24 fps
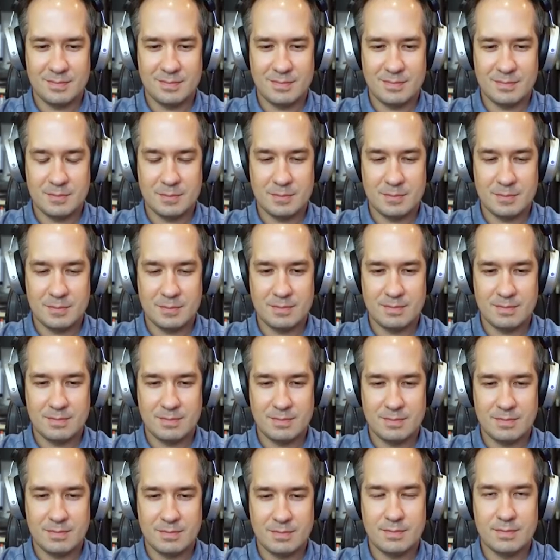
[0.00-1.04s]

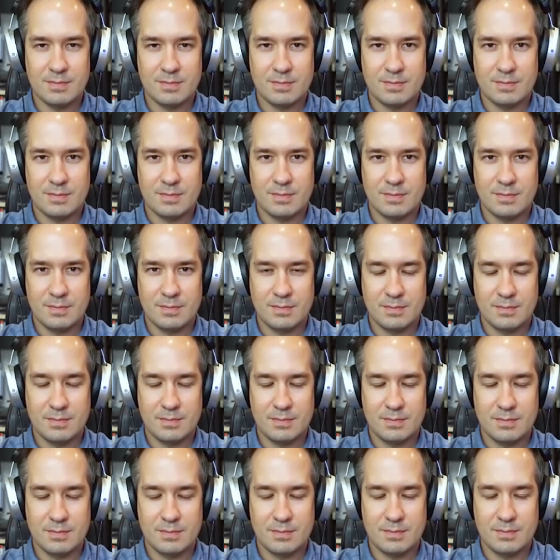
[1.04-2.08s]

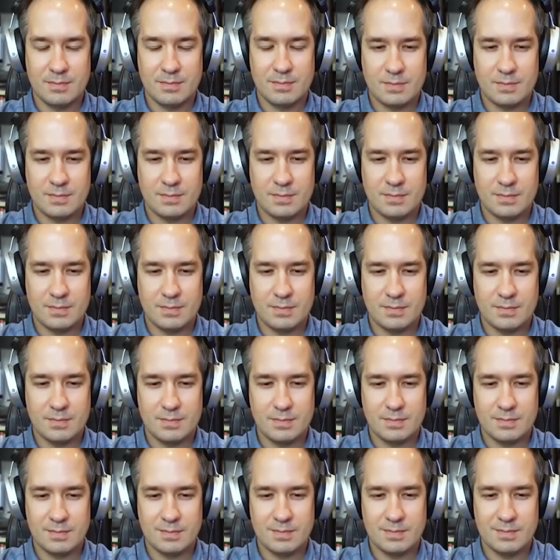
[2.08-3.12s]

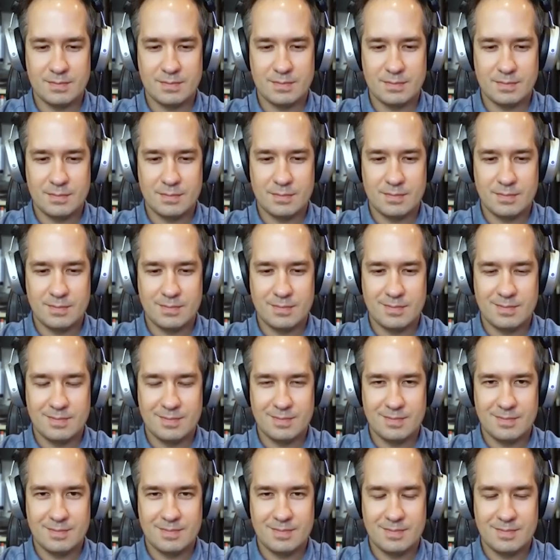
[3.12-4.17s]

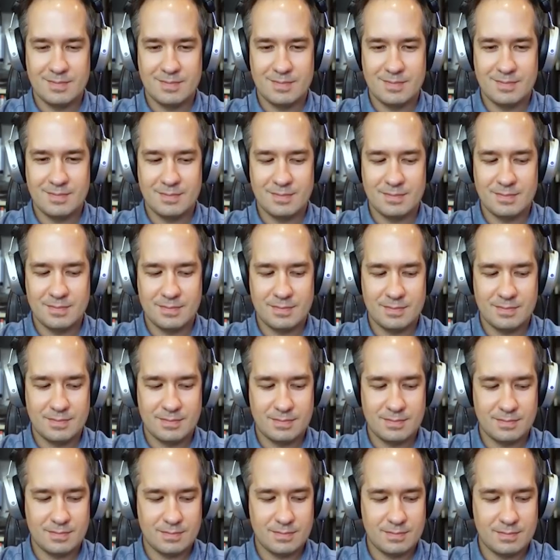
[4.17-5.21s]

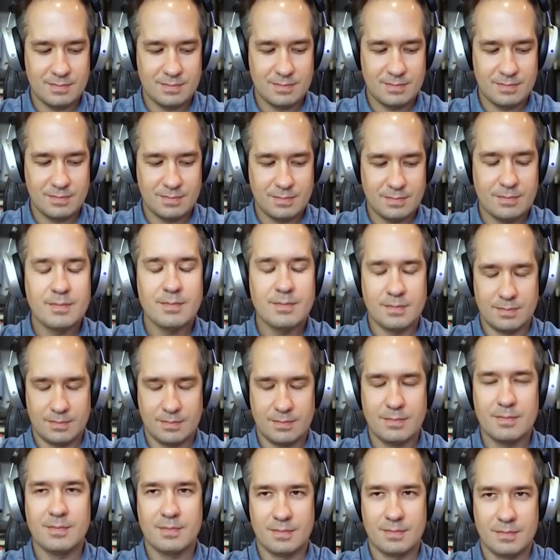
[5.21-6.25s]

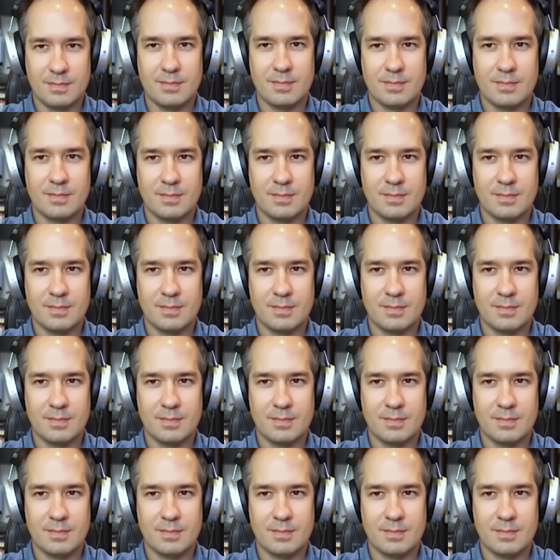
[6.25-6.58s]
No words are spoken by the person on screen.